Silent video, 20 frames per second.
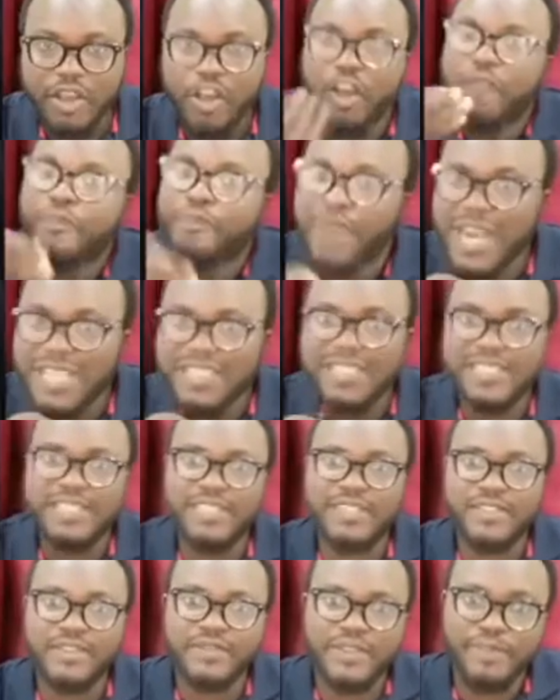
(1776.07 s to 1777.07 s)
or
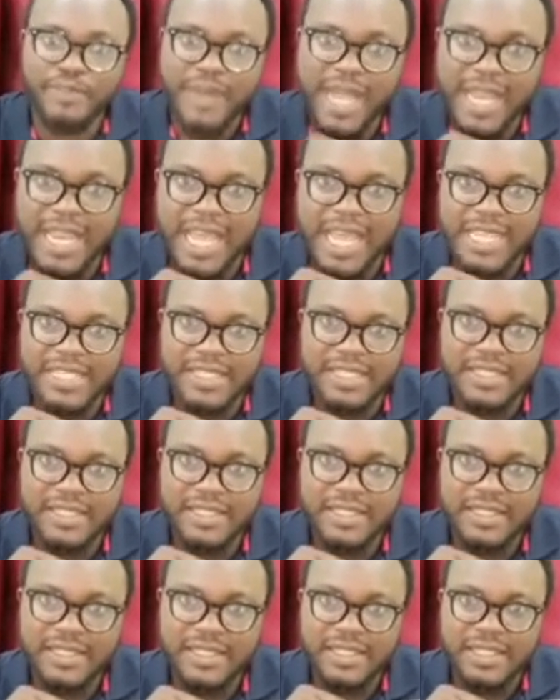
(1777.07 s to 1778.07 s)
practices of the palace